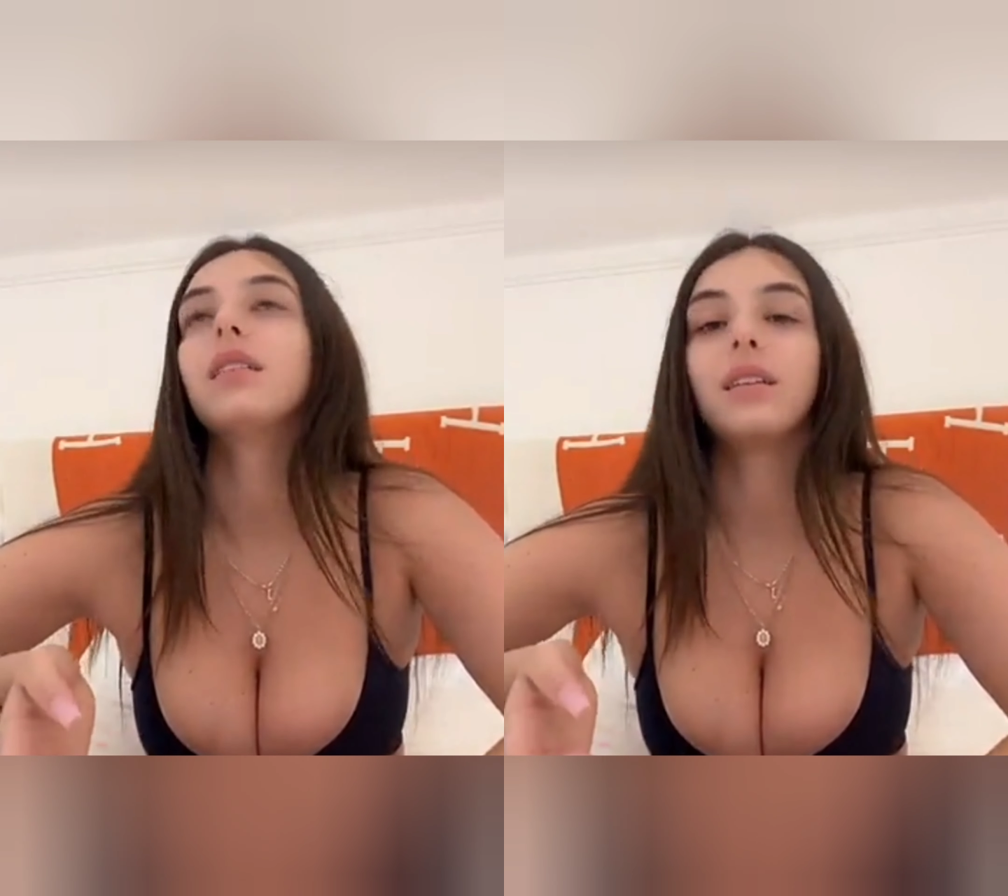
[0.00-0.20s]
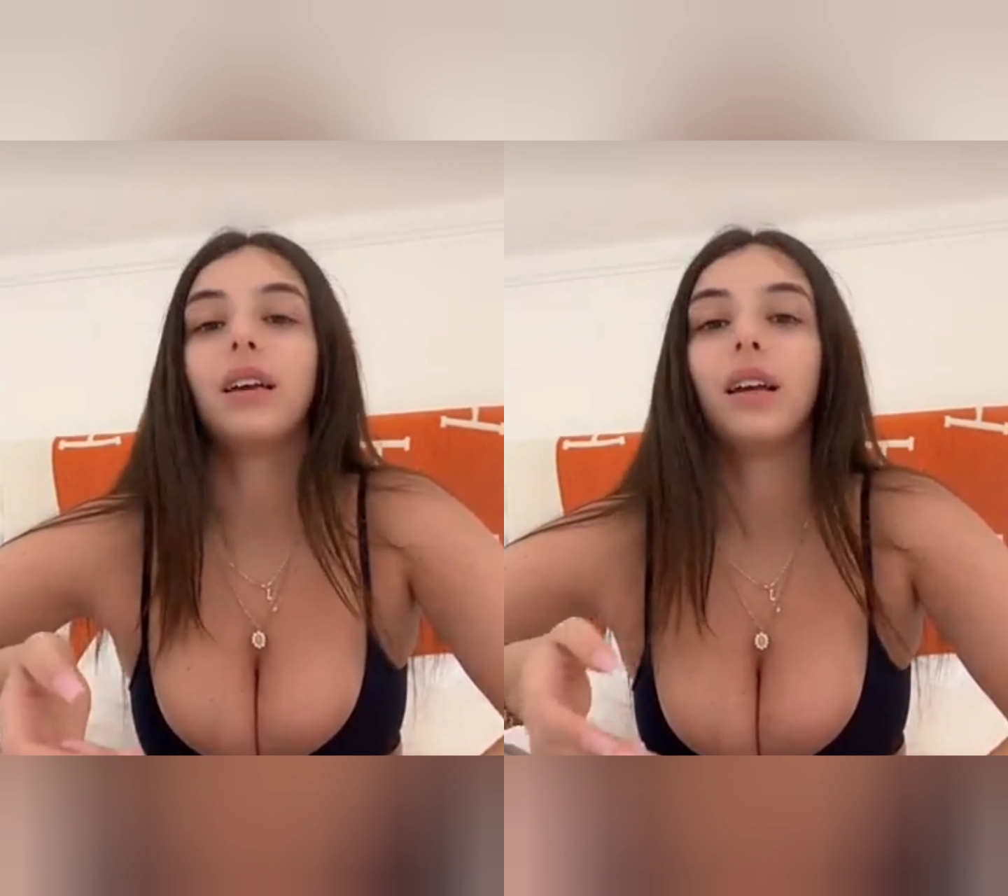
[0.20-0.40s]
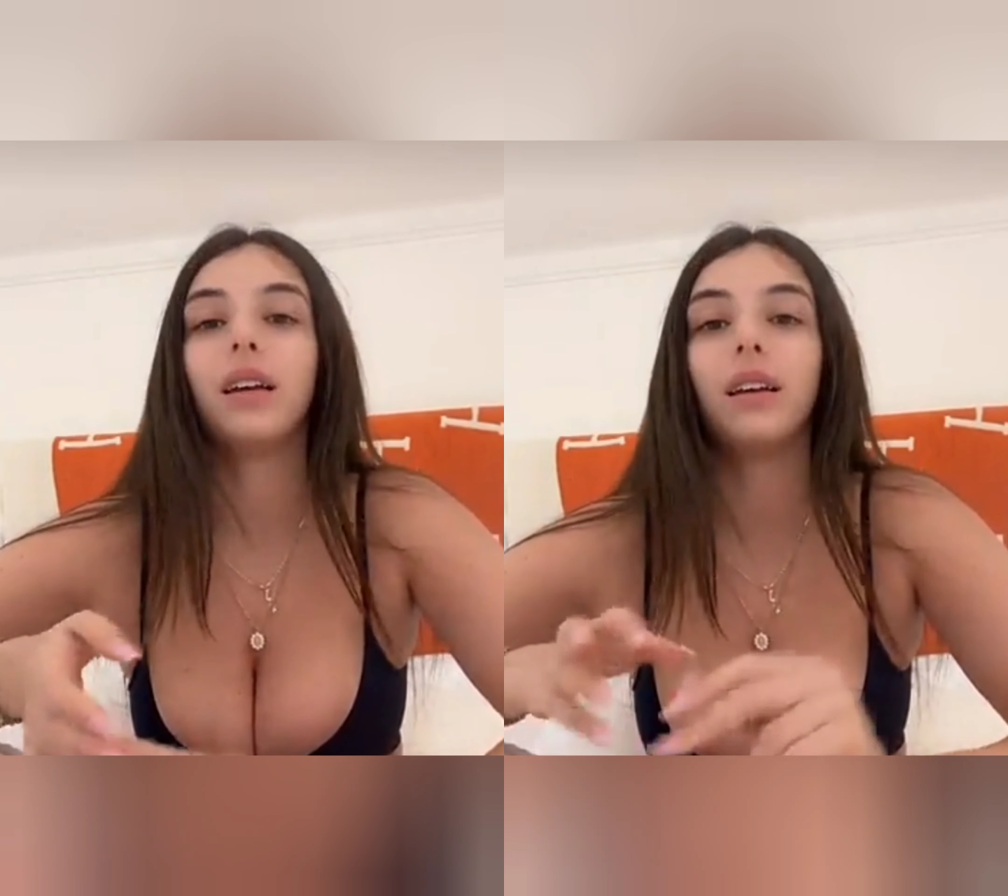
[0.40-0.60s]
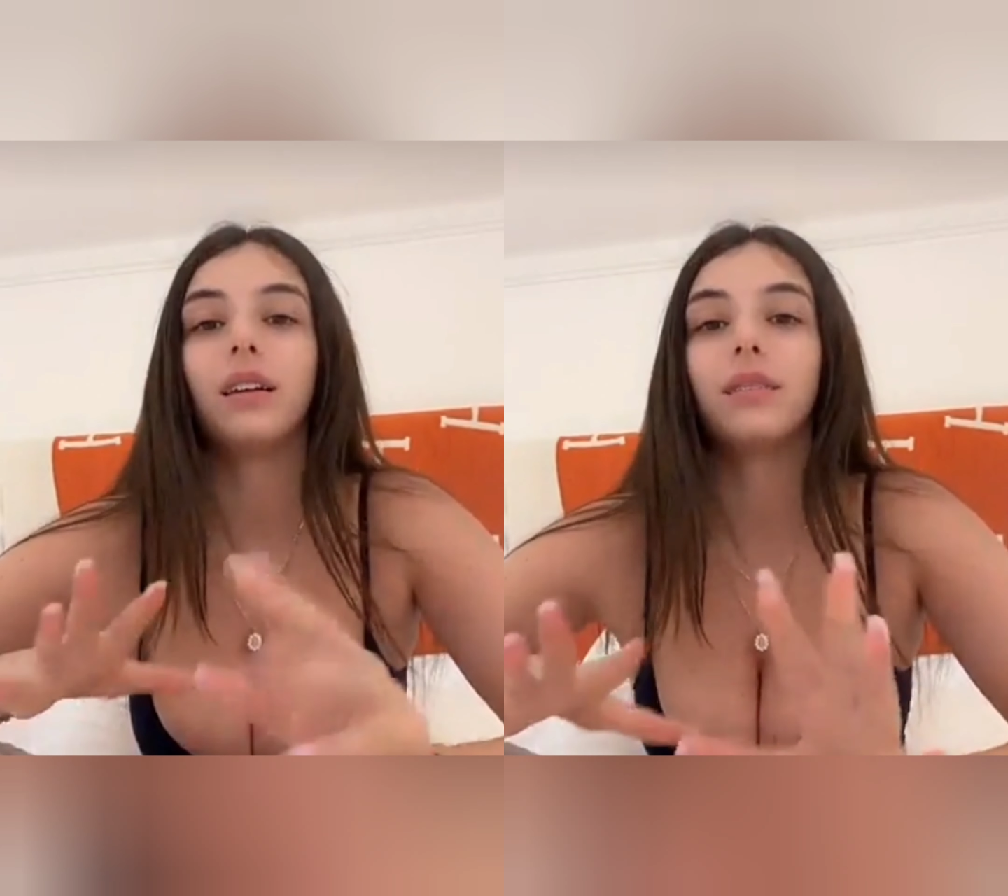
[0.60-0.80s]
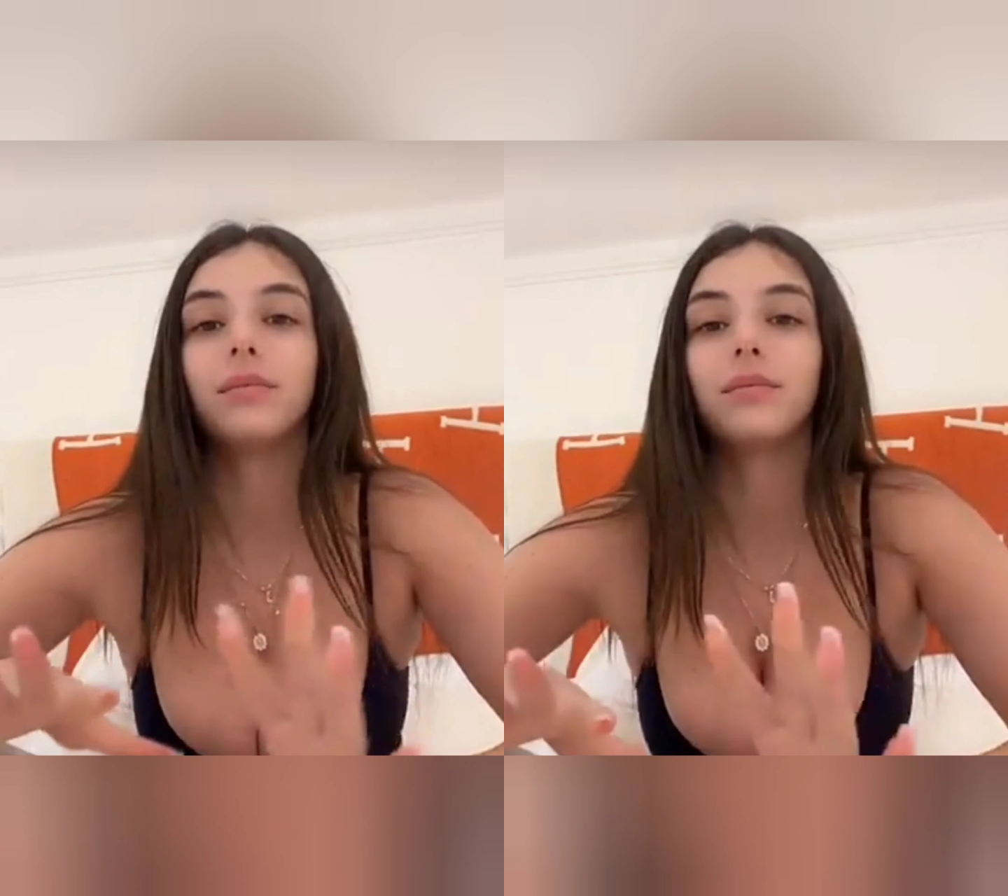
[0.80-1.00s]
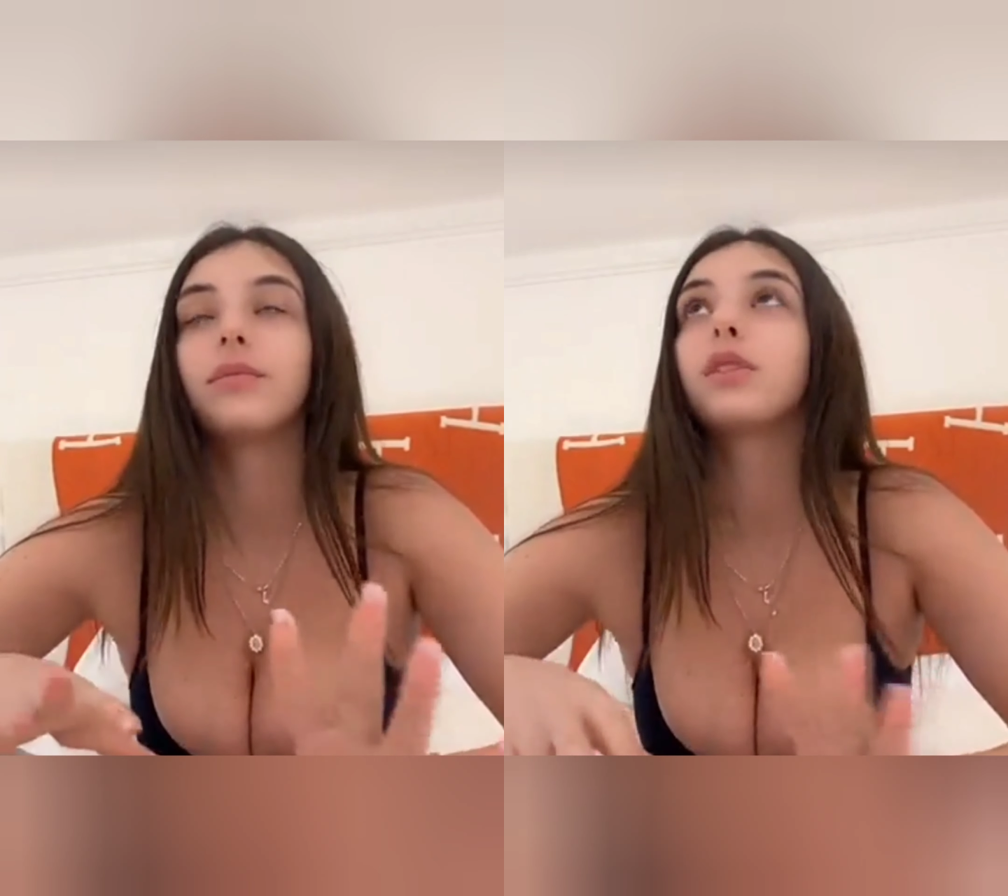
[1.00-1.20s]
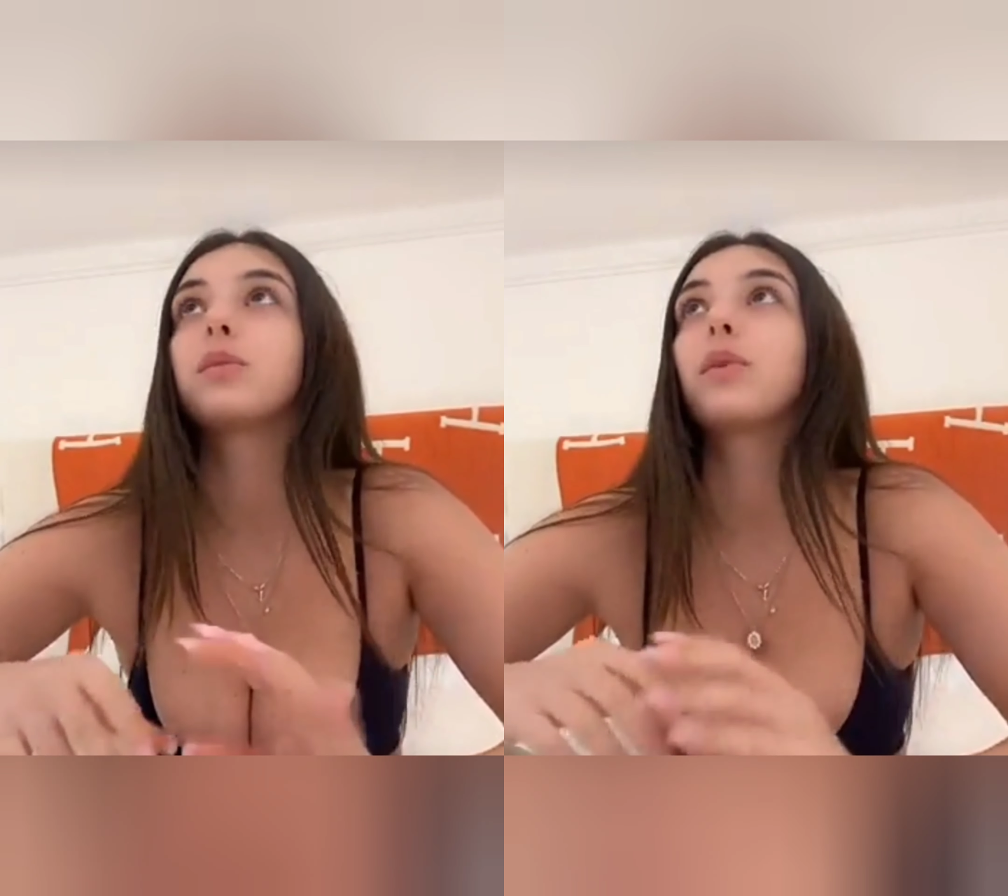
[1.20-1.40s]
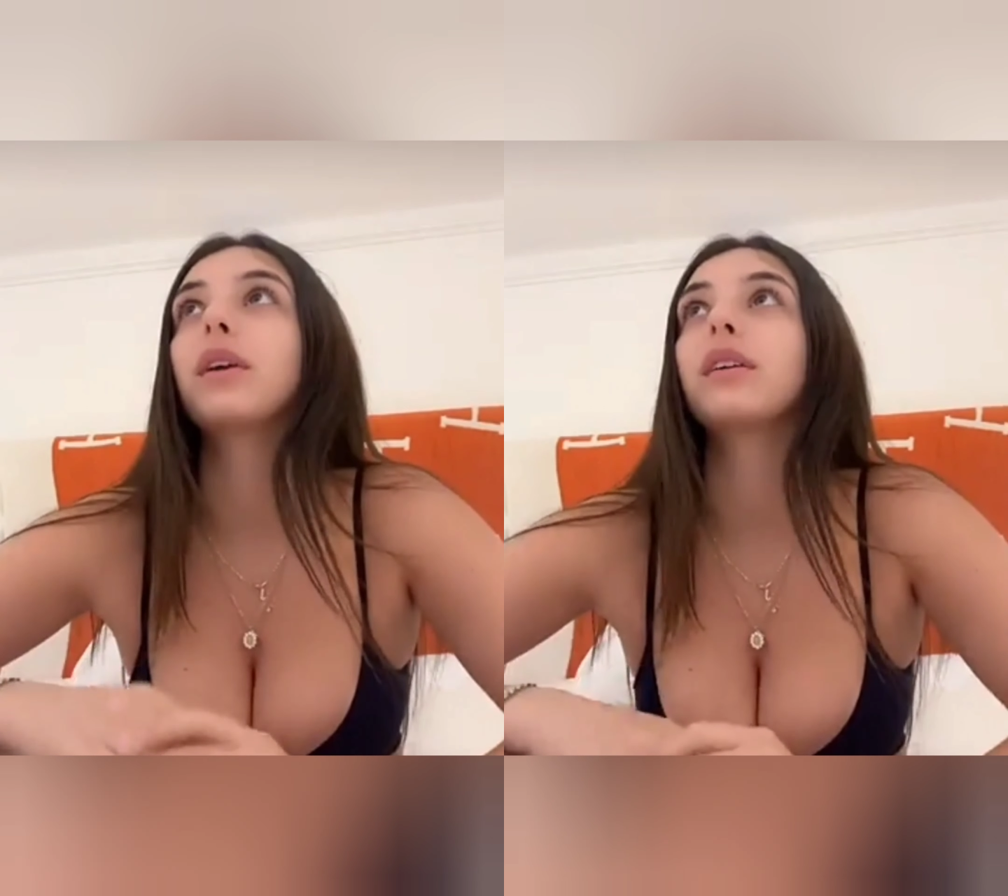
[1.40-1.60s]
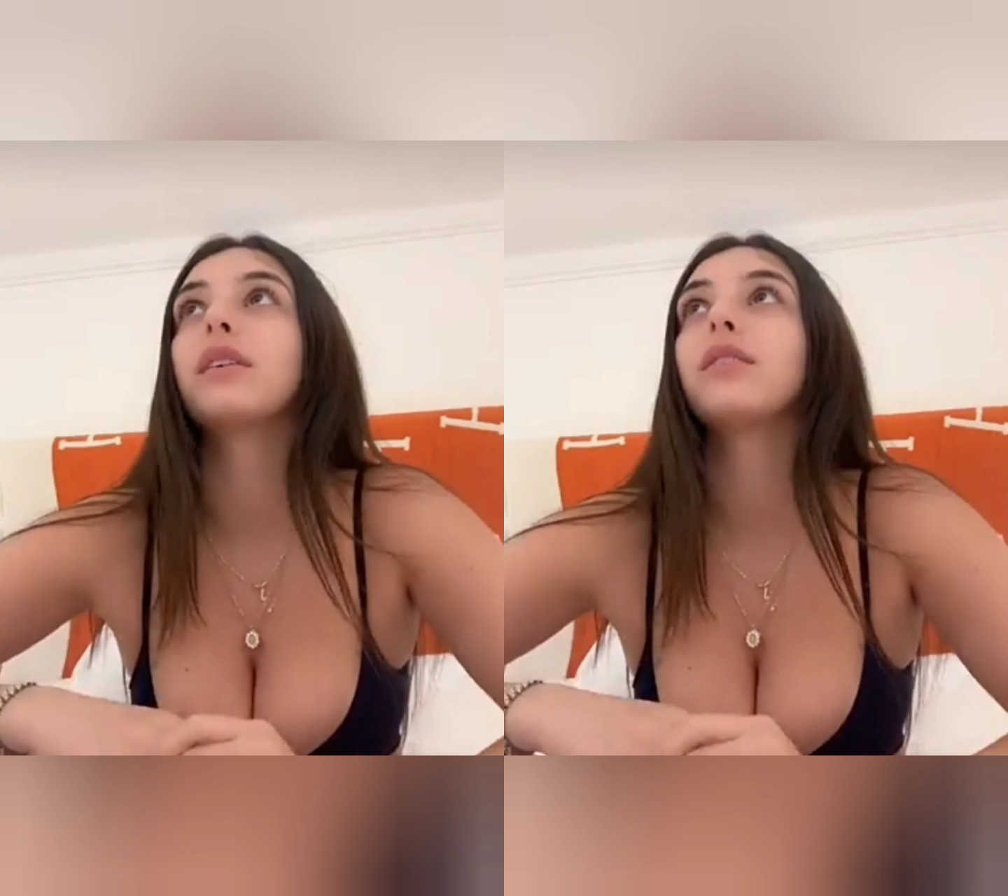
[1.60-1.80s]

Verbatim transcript: a spoiler